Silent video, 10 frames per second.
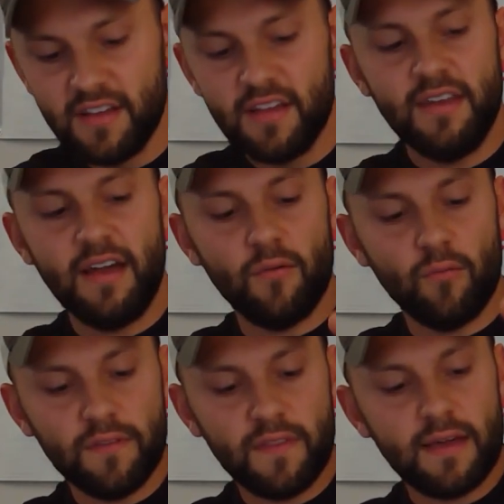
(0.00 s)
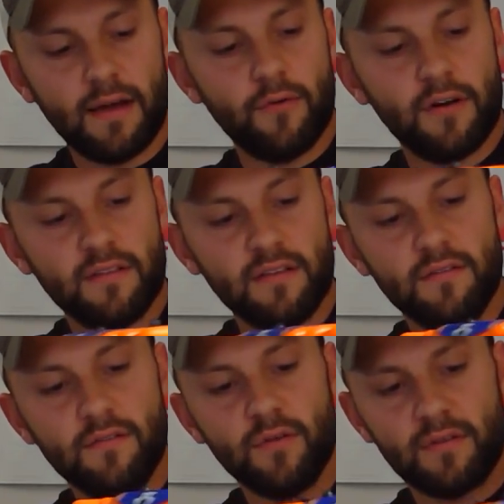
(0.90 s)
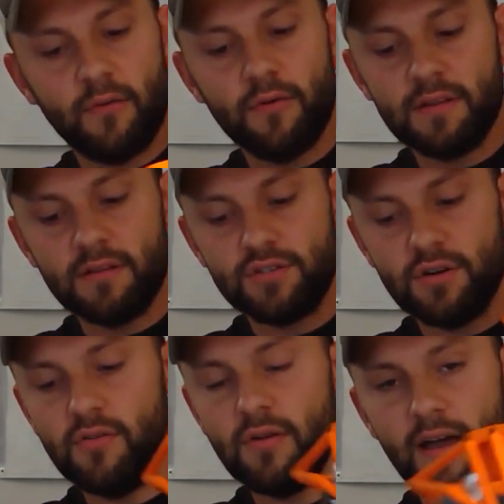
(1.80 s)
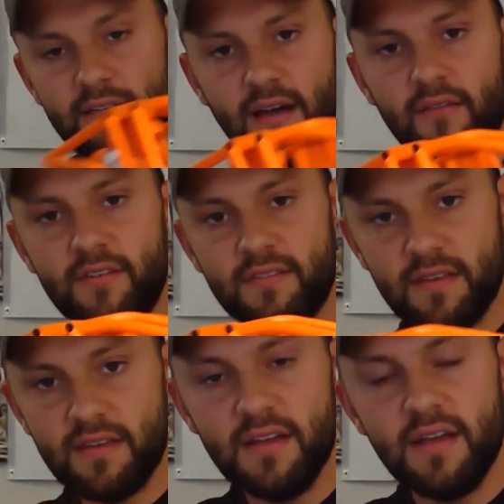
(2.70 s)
Now, one thing I wanted to do was I wanted to show you guys, obviously,